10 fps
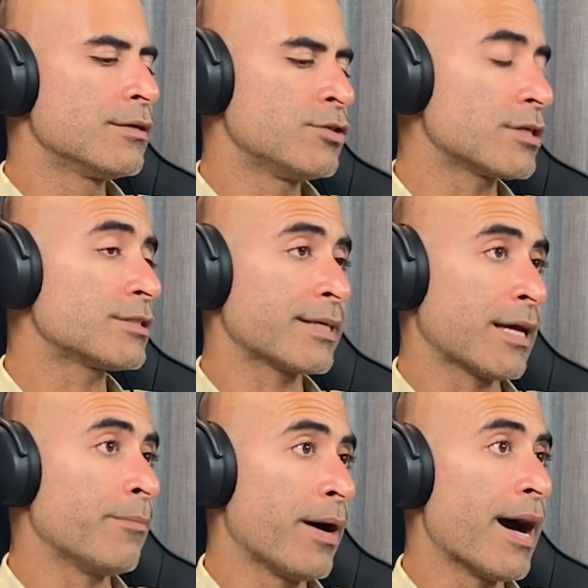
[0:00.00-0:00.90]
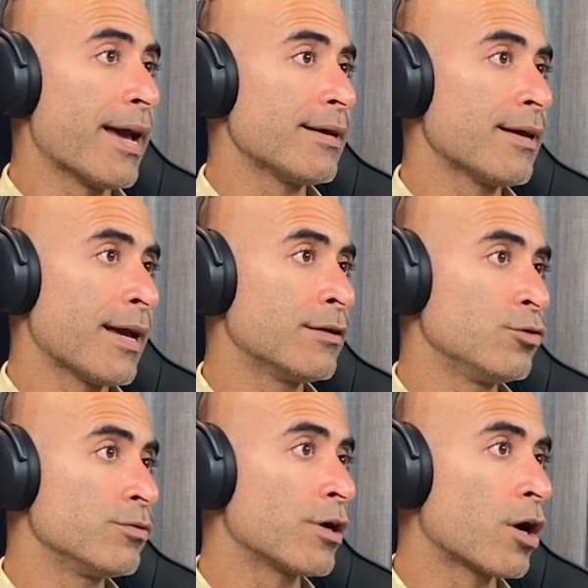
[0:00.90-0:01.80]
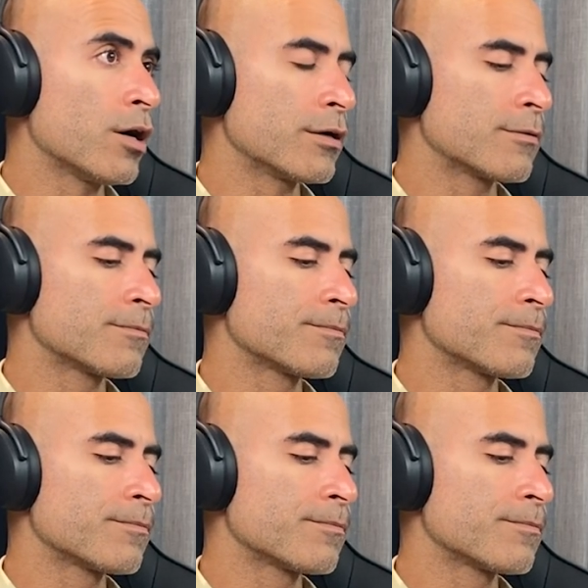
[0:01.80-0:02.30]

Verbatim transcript: just to get by and do their art.